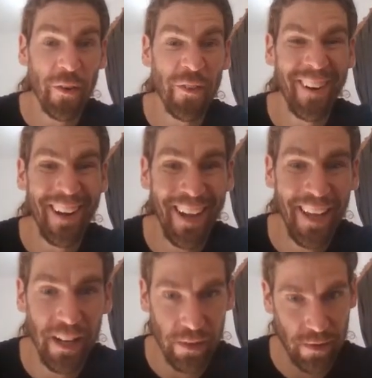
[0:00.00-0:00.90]

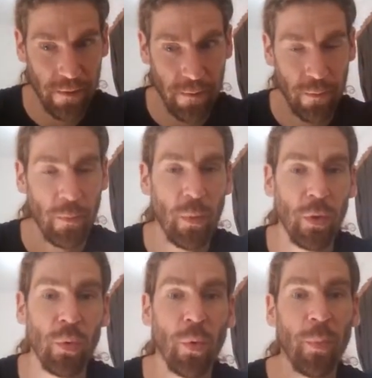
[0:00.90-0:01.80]
related? What
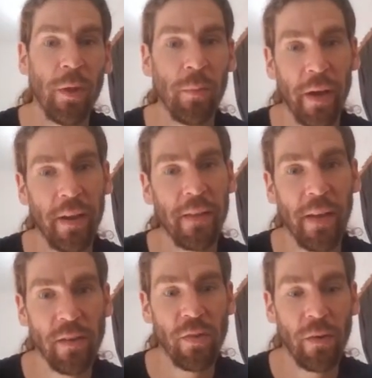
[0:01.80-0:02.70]
do we mean by that
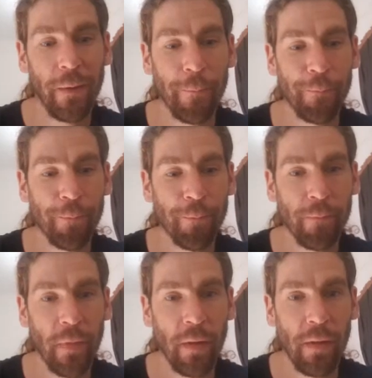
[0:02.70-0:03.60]
actually?
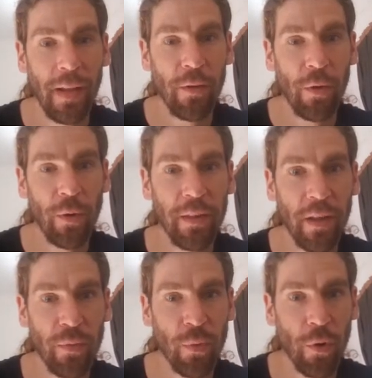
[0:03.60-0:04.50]
Let's look at
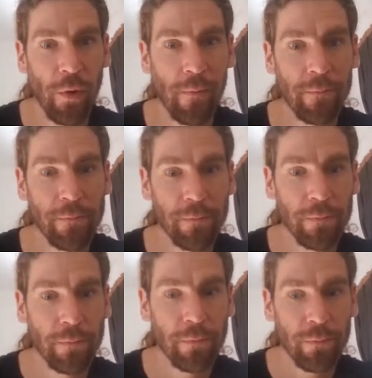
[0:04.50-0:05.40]
that further.
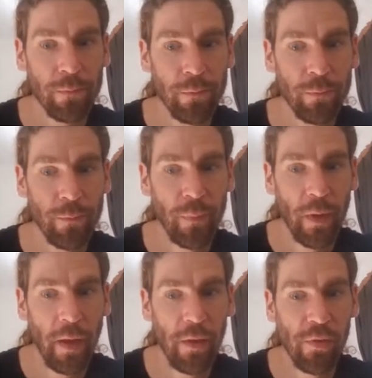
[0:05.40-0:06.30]

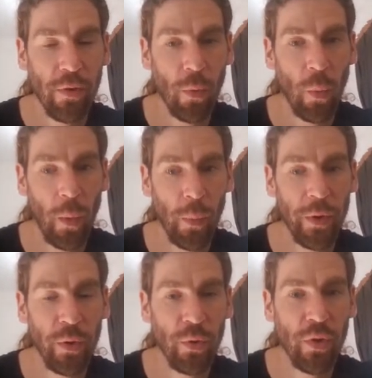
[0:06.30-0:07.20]
Yes, so when
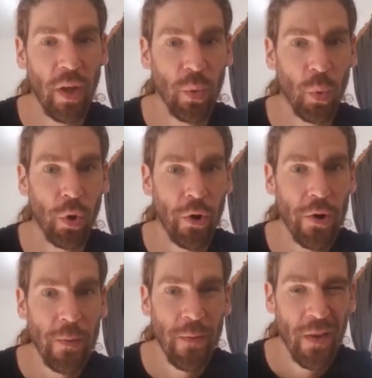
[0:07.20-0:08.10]
we use that
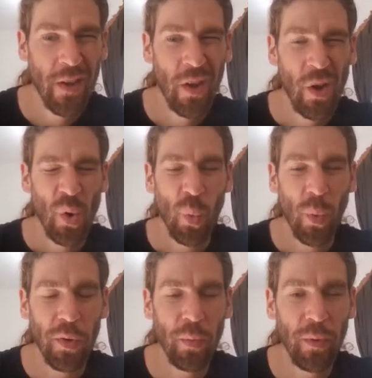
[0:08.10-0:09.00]
word,
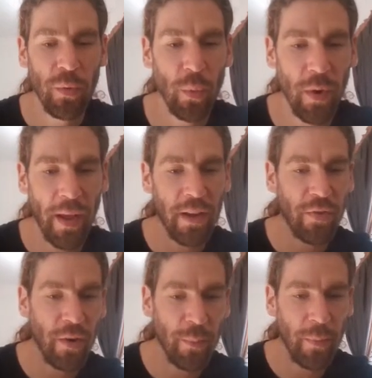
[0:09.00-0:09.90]
what do we
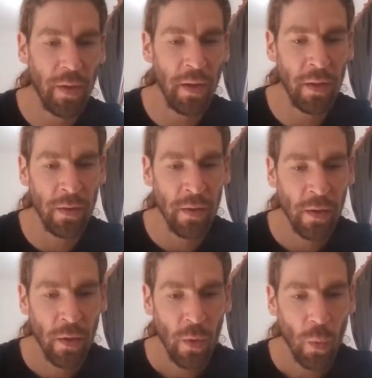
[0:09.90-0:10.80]
actually mean
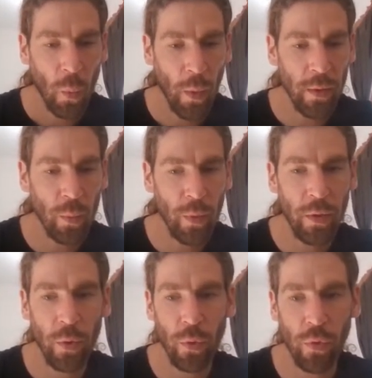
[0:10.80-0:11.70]
when we
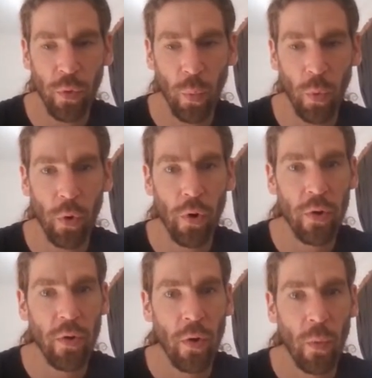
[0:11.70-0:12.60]
use the
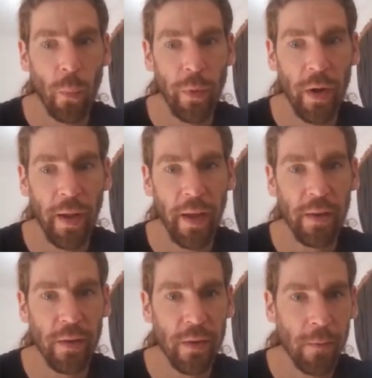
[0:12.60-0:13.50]
word
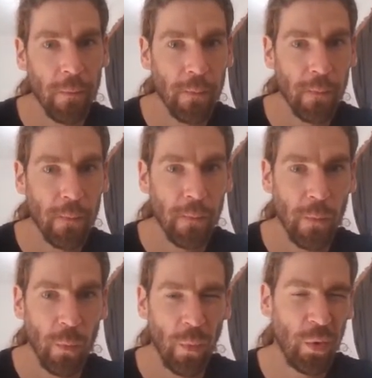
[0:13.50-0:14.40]
related?
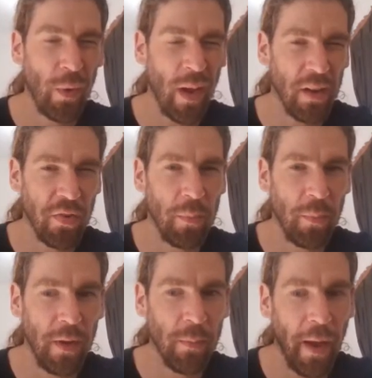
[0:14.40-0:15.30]
What do we actually
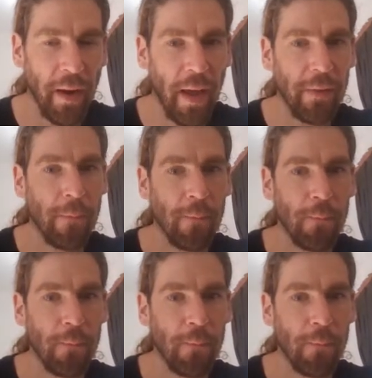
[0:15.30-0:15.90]
mean by that?